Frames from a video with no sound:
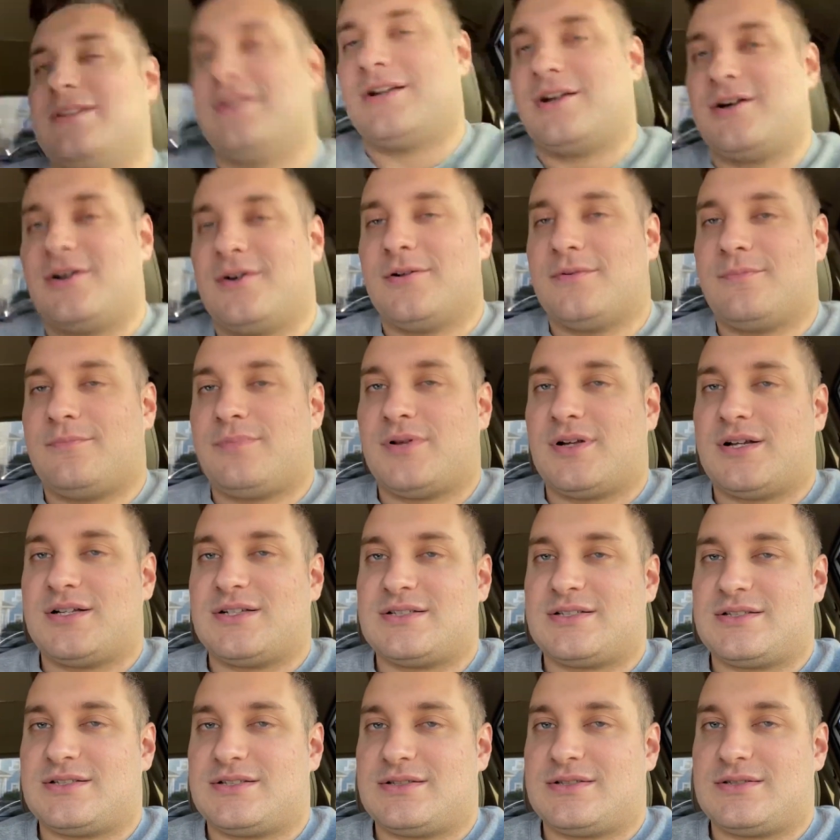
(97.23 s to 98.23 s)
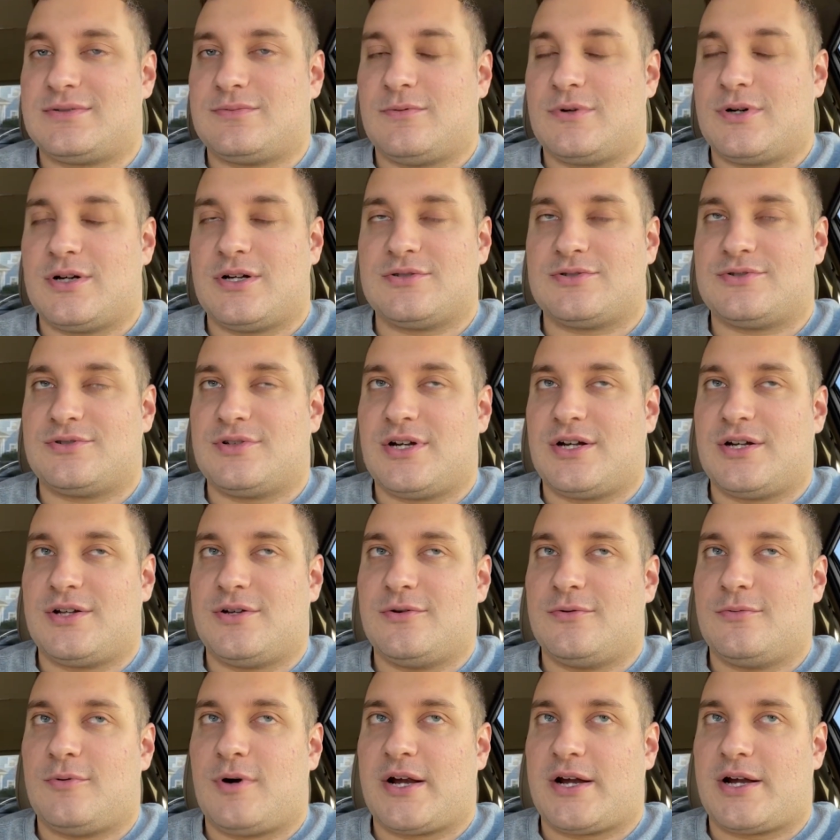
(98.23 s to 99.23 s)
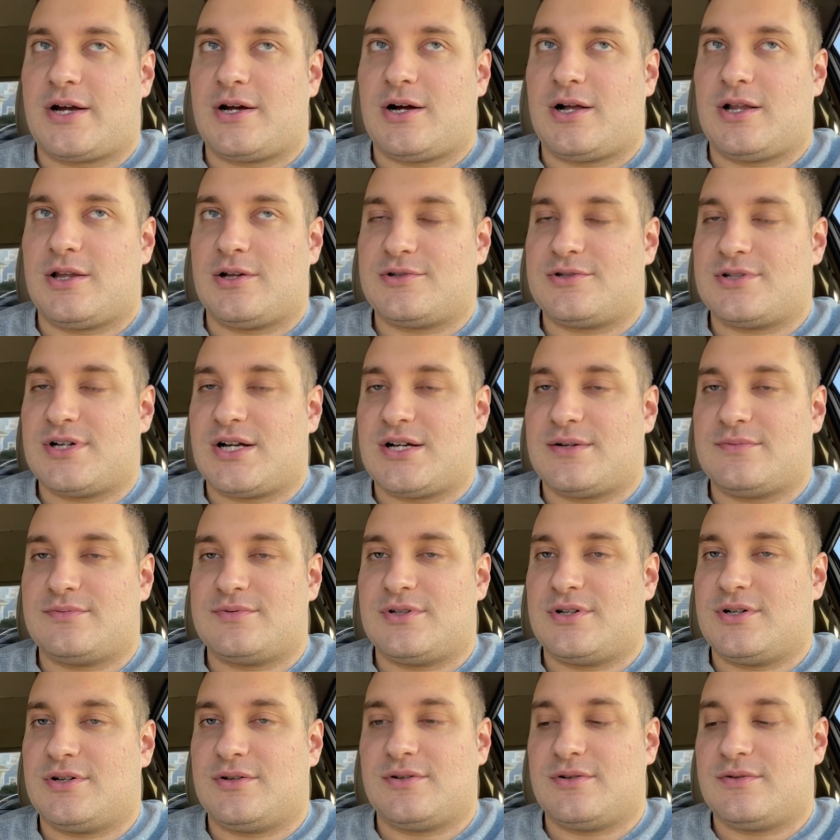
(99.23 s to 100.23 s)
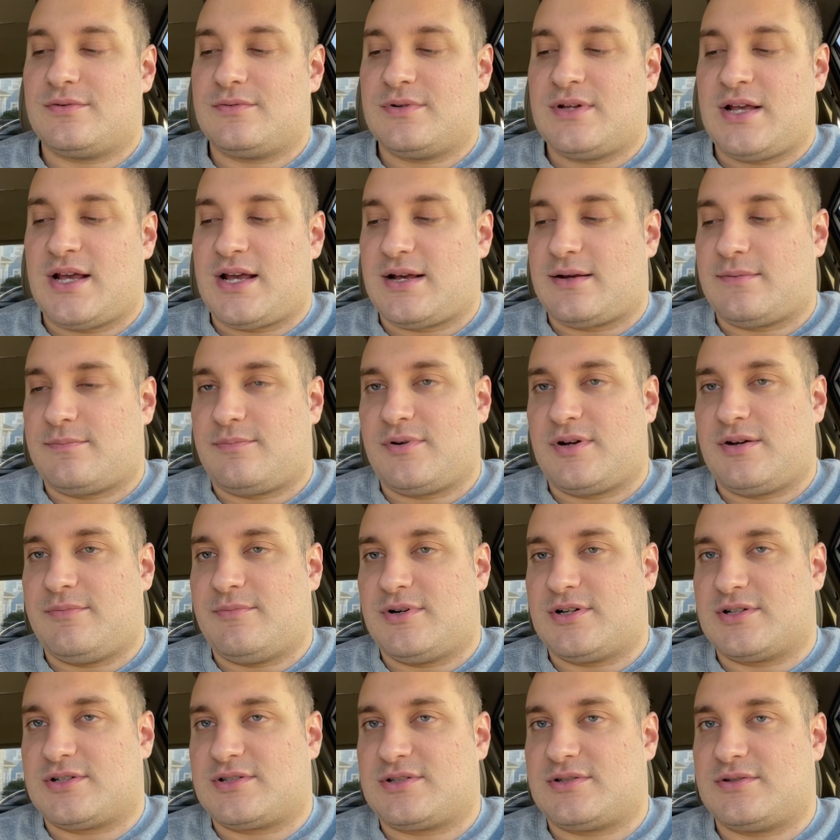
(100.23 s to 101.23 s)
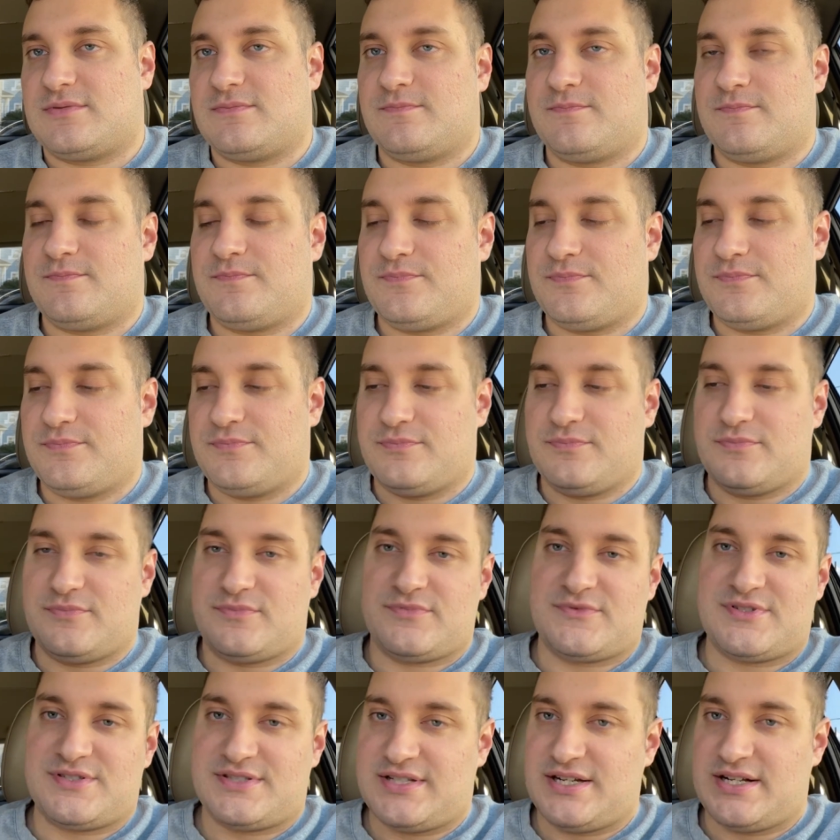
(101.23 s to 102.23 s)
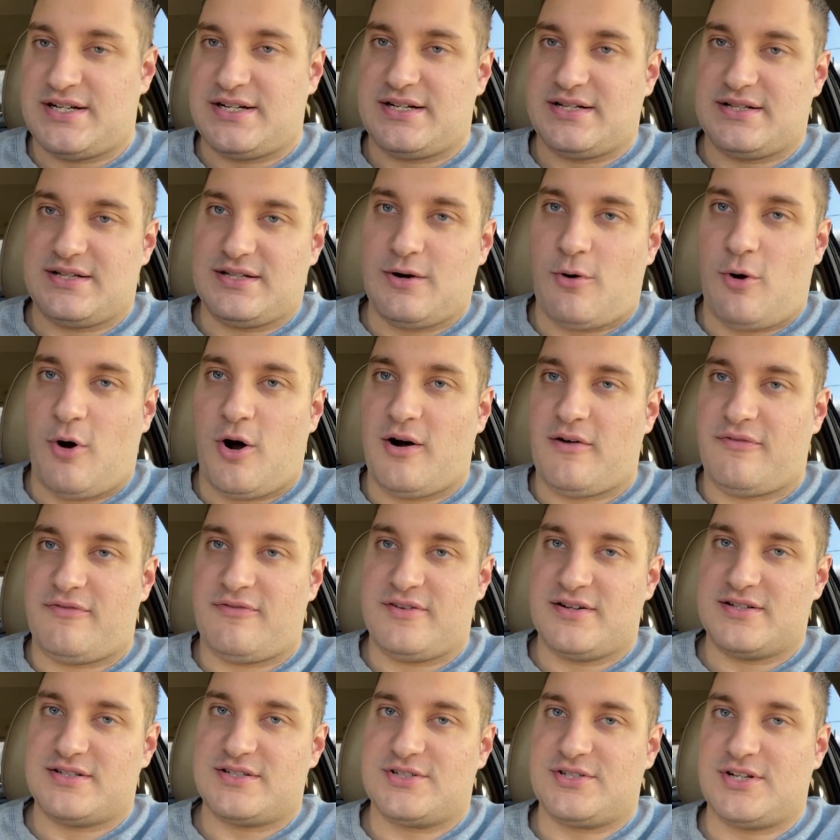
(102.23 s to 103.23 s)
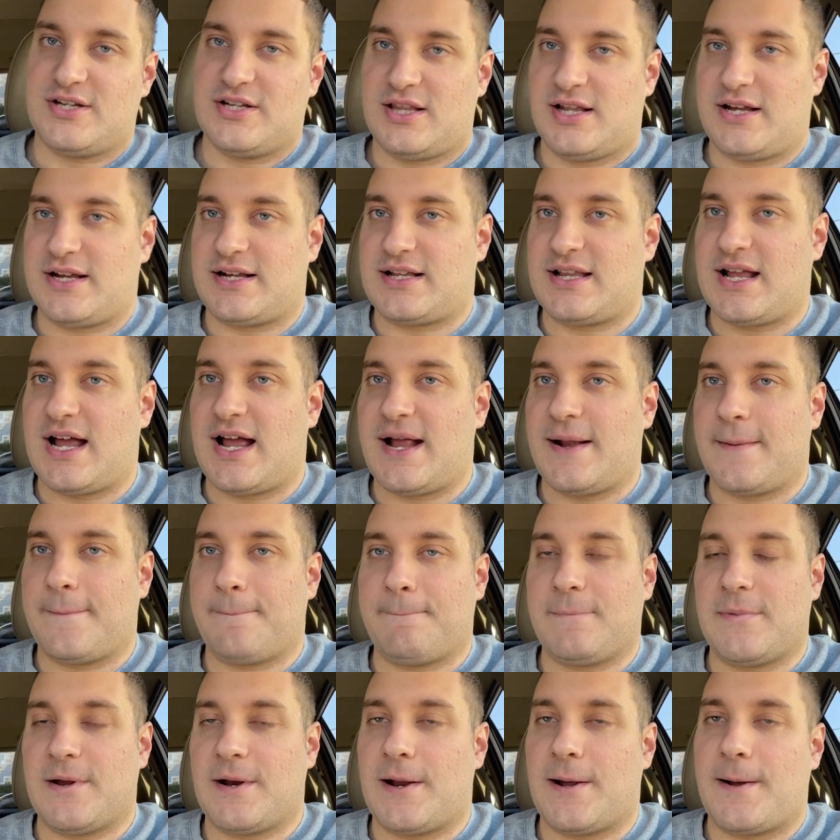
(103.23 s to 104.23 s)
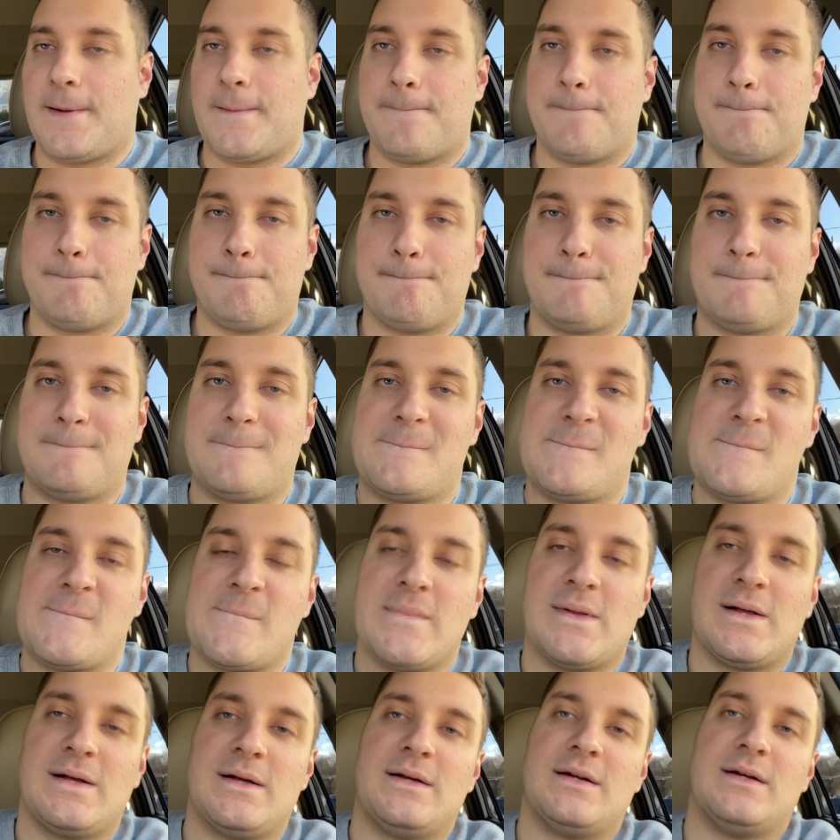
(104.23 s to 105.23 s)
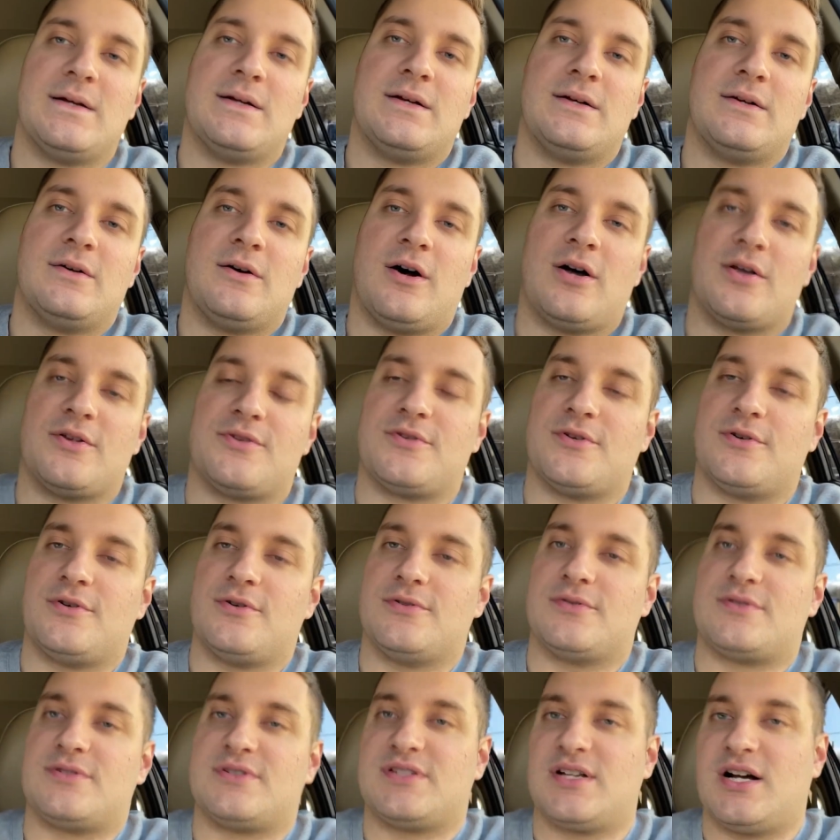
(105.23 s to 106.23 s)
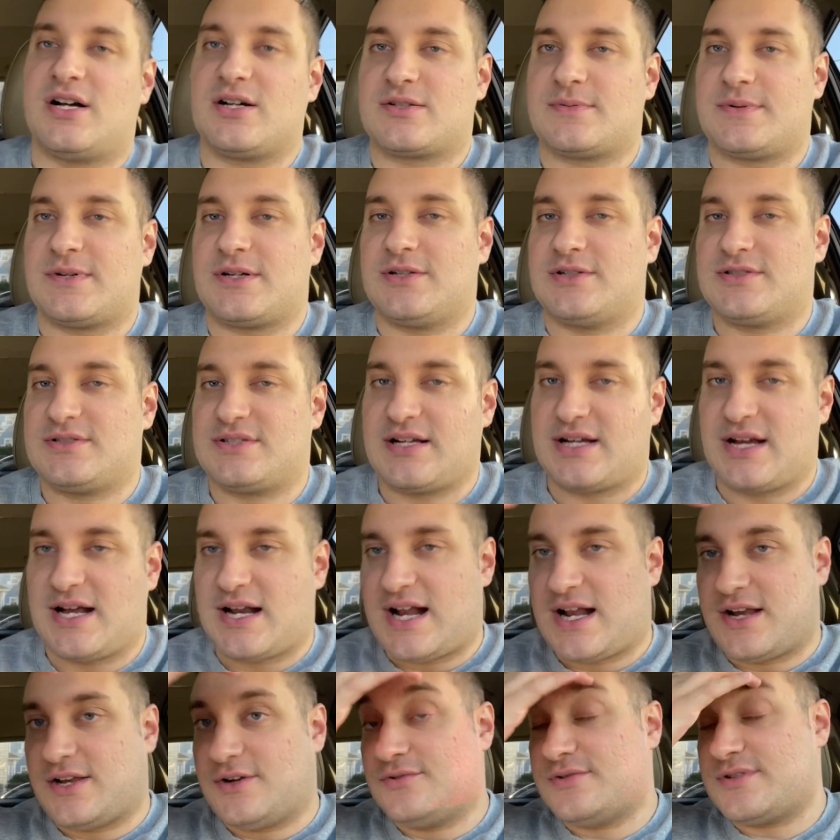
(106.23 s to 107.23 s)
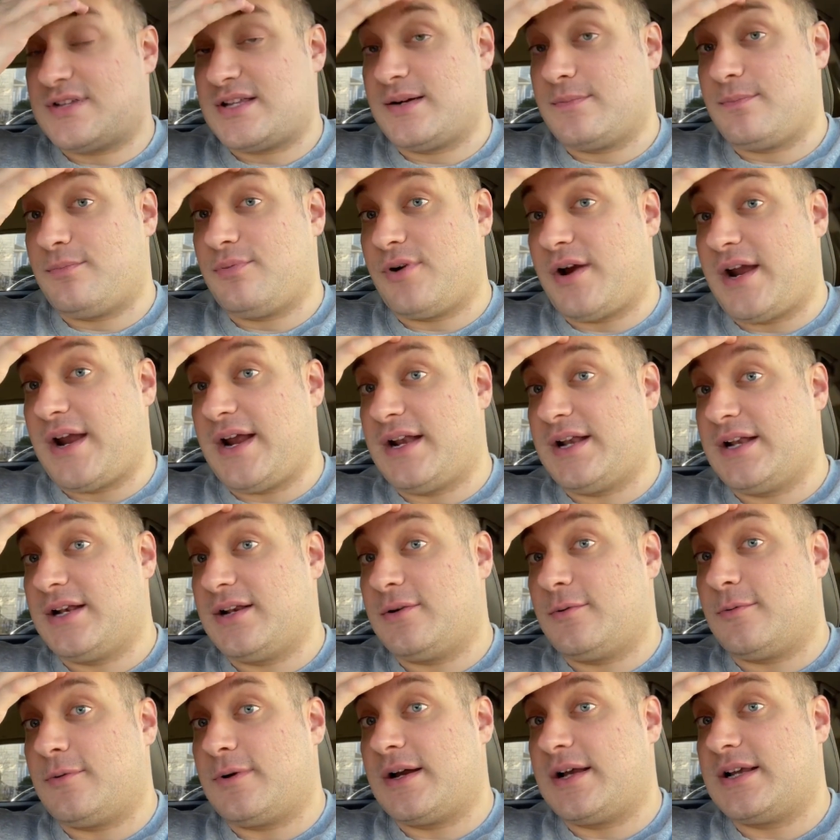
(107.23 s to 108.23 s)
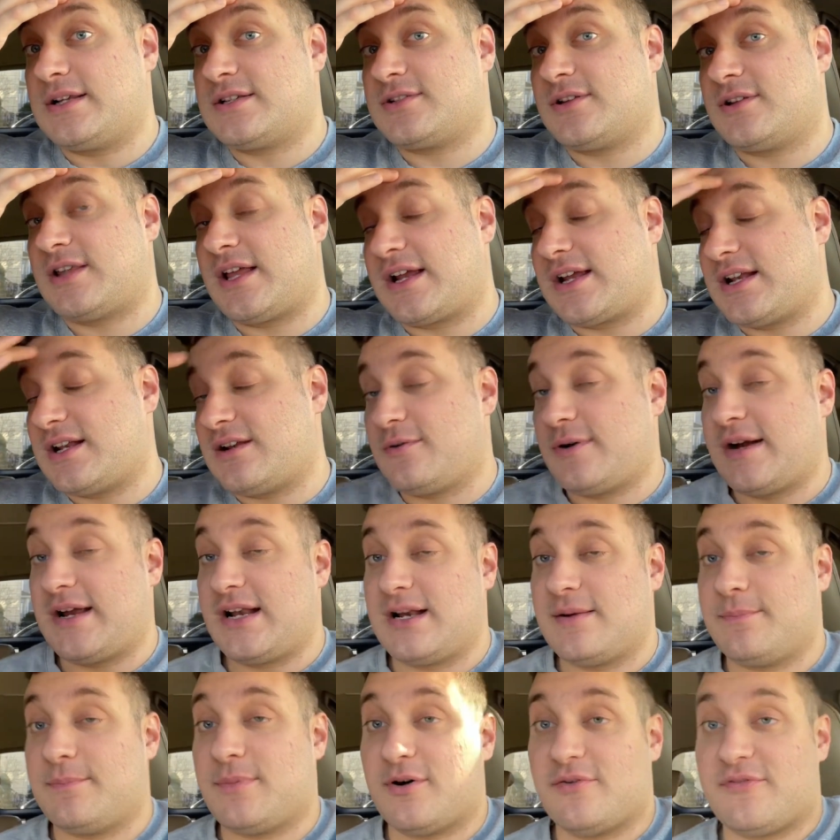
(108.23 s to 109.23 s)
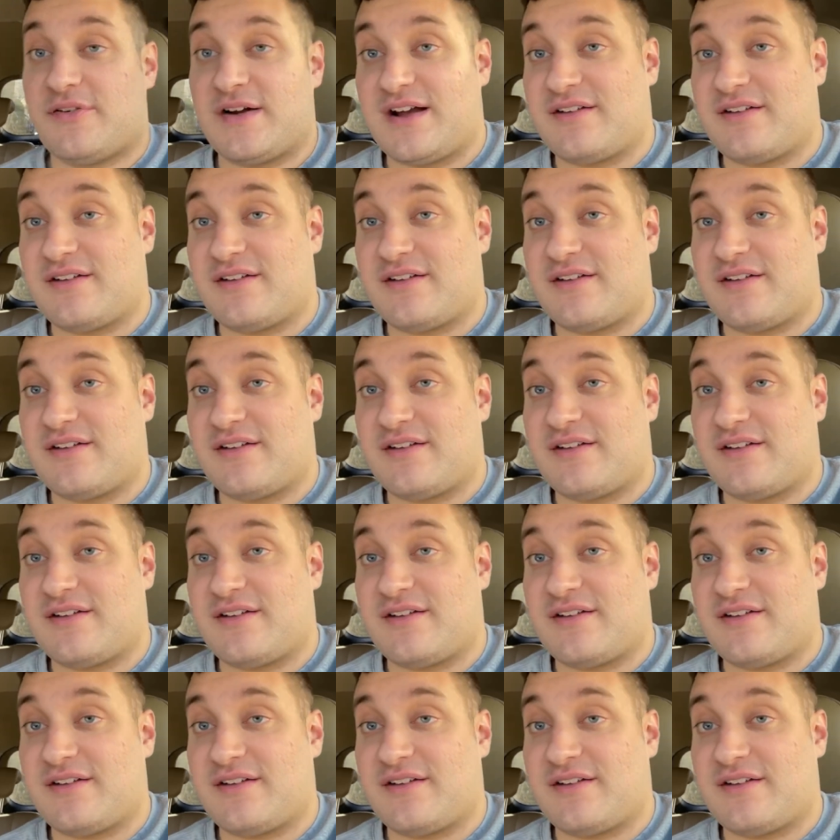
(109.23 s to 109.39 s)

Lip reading: know, and plus, what else do they do? White collar jobs, you know, yeah, pretty much sit at an office, shit like that, you know. Also, it sucks because they gotta use their brain in a way. So, like, in a way, they both